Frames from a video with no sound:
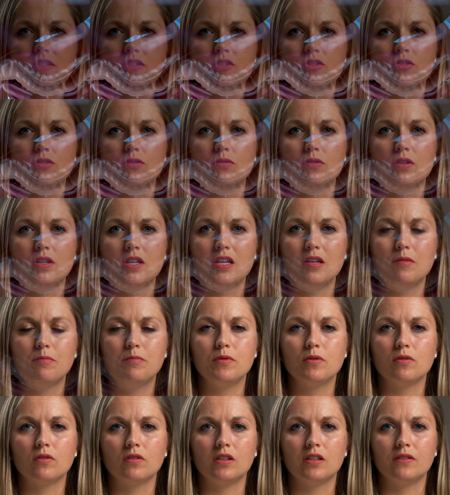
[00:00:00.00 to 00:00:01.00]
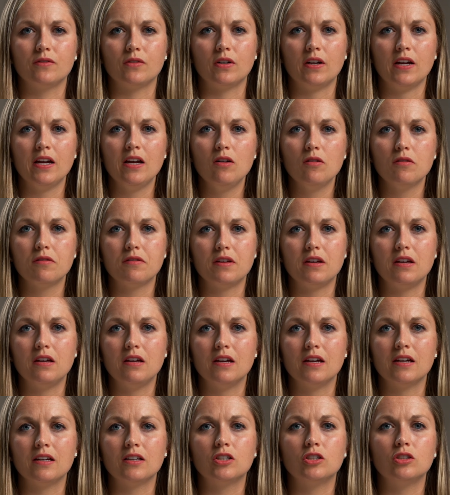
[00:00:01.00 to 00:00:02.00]
to keep your liver healthy
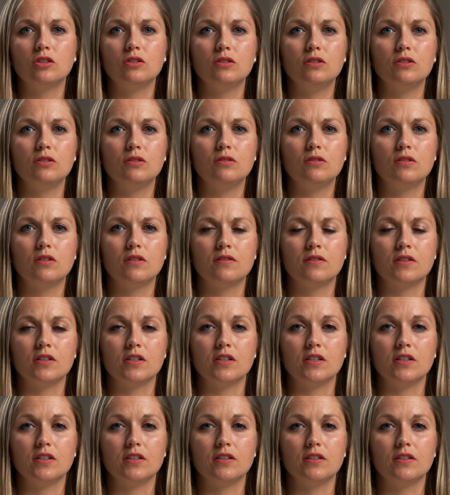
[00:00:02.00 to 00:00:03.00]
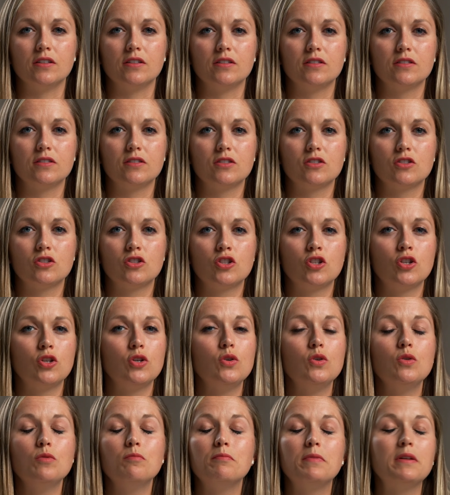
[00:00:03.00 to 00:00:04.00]
include the
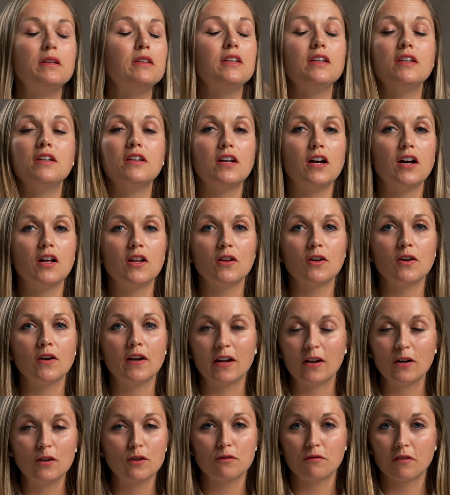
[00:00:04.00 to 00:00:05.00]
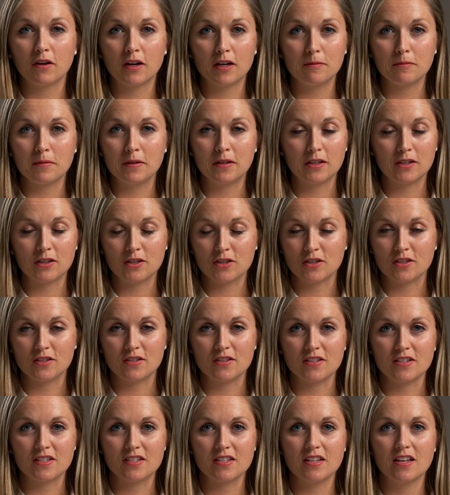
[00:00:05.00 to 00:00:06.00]
$2 million health
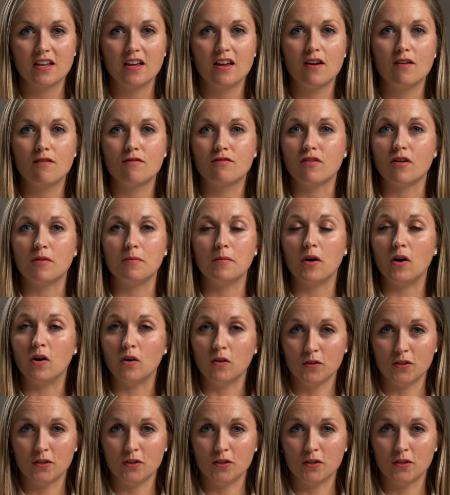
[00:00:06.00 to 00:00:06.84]
recommendations from all